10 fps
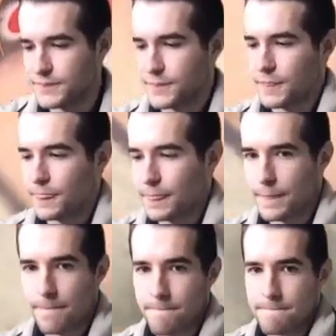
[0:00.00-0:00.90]

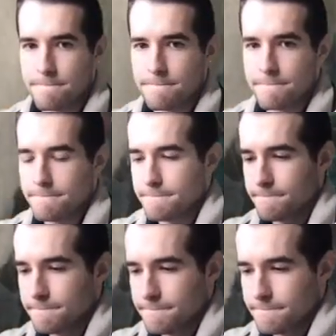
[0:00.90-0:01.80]

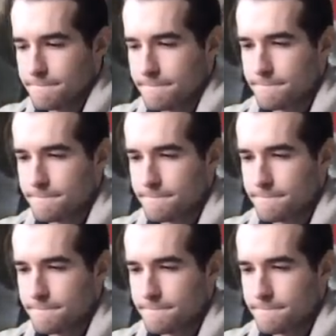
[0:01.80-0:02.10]
(silence)